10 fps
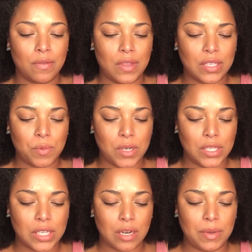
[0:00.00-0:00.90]
this one
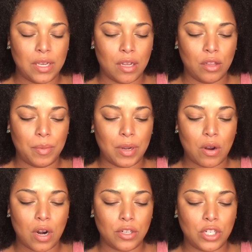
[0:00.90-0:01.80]
is going to be a little bit
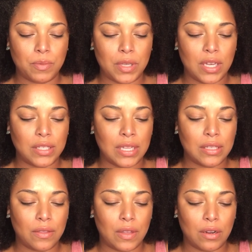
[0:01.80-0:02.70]
harder just because
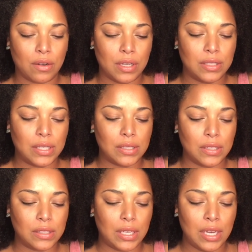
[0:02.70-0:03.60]
it's a thicker
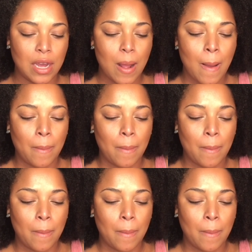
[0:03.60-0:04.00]
consistency.